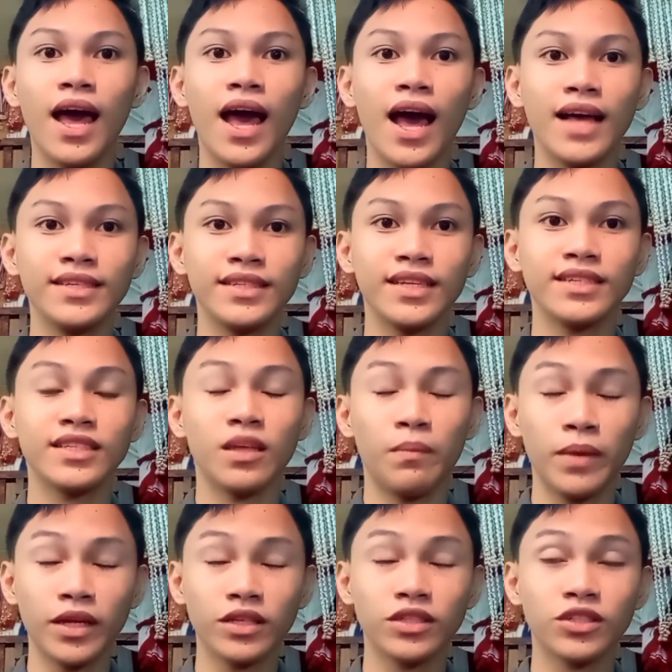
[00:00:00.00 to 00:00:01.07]
And since the
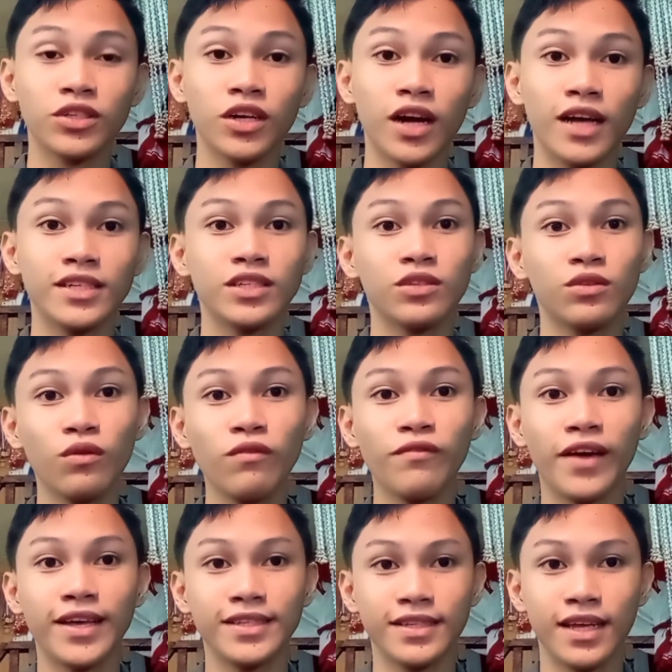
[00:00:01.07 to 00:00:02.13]
mixture has two
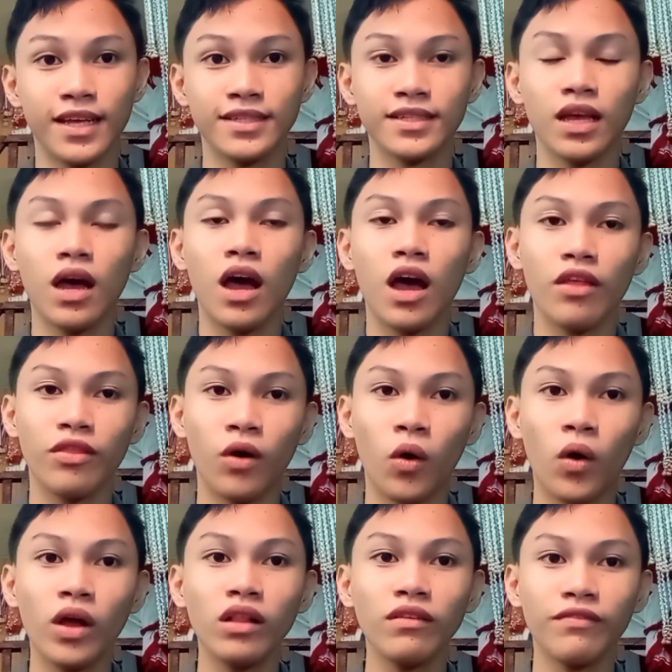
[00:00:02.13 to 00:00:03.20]
phases, the
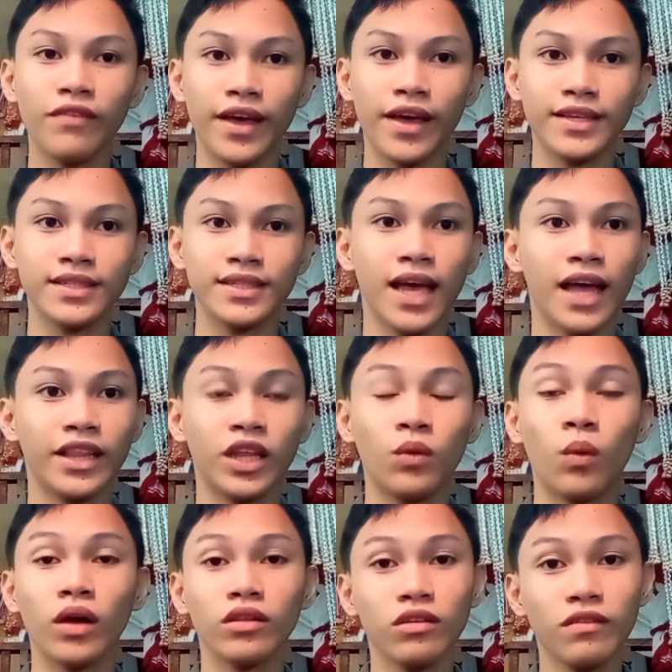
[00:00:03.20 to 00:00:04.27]
oil phase and the
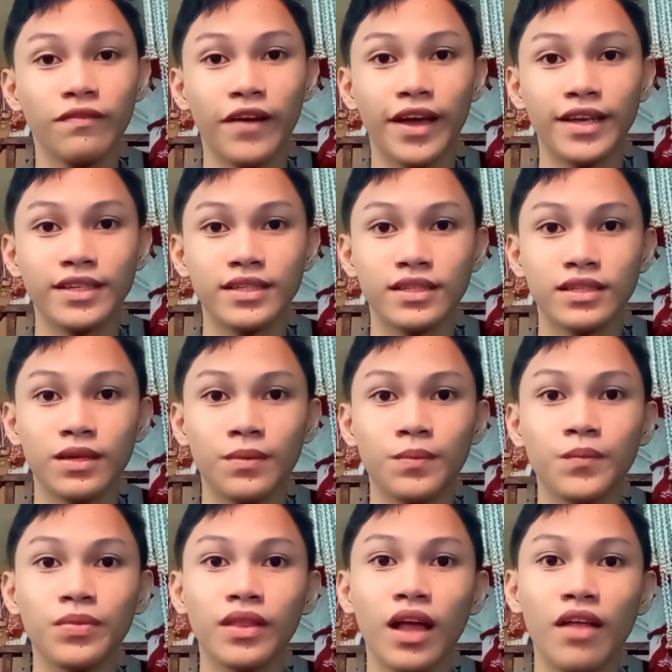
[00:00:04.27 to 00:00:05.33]
water phase,
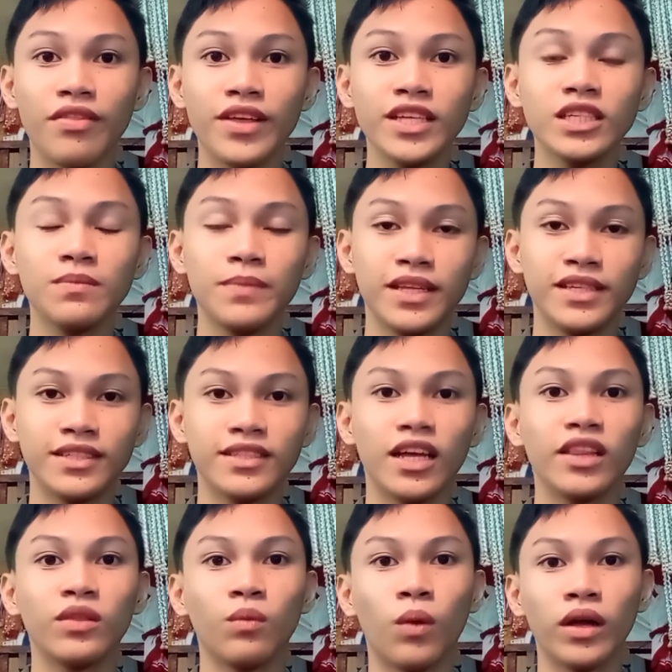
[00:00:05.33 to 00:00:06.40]
this means that
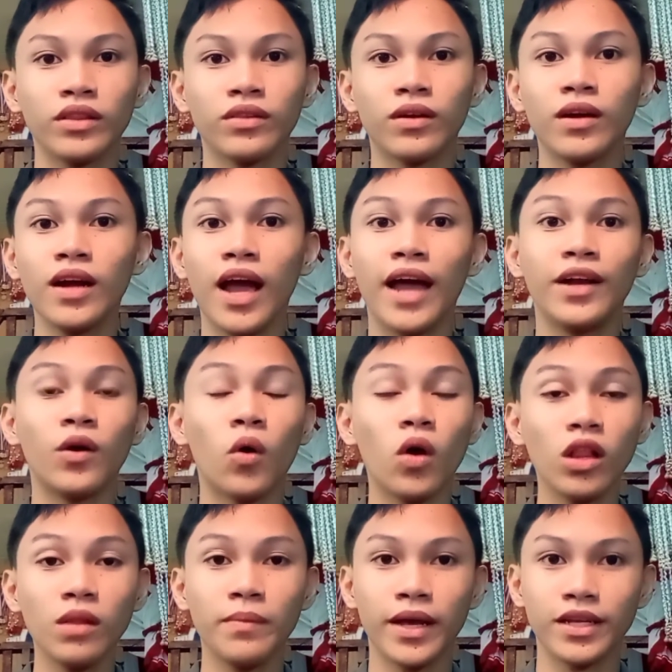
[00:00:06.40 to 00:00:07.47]
water and
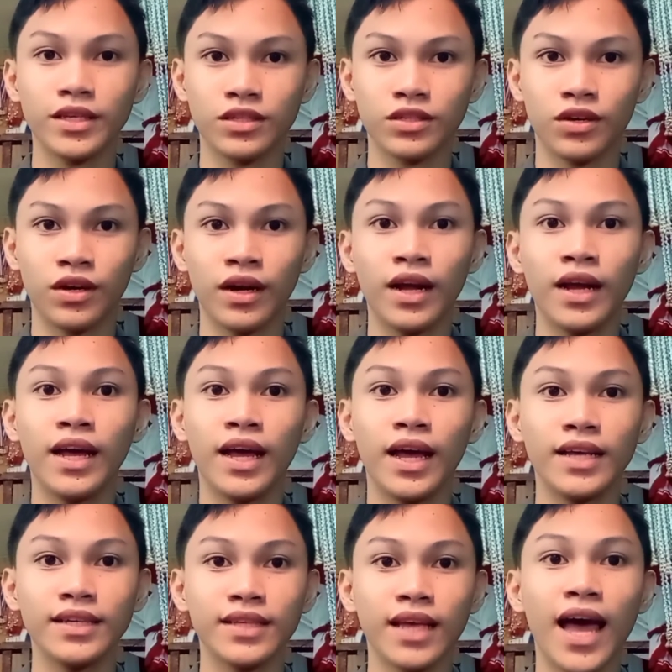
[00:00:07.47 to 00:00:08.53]
oil mixture
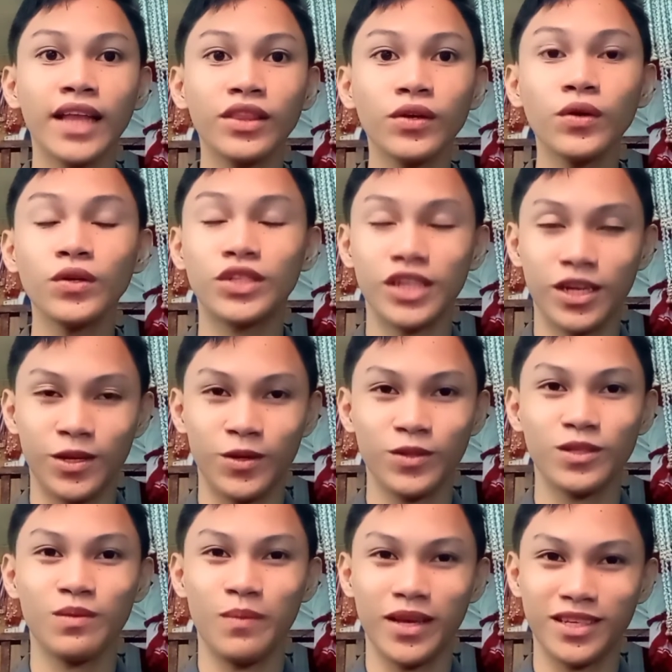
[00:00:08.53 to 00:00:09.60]
is a
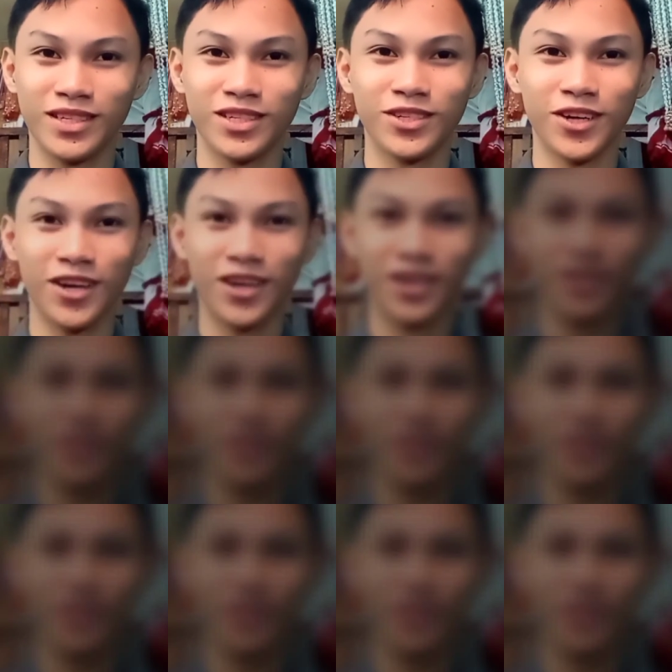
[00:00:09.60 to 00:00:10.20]
heterogeneous mixture.